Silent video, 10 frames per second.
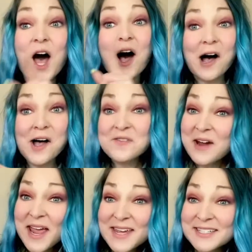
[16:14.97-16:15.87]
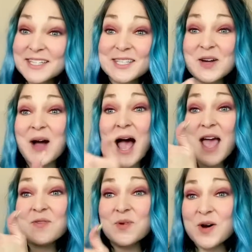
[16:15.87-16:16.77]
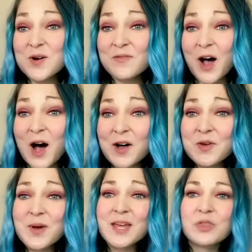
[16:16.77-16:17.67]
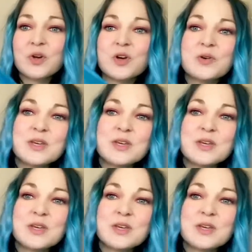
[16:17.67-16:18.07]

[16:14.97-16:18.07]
All right, so I wove all the way through.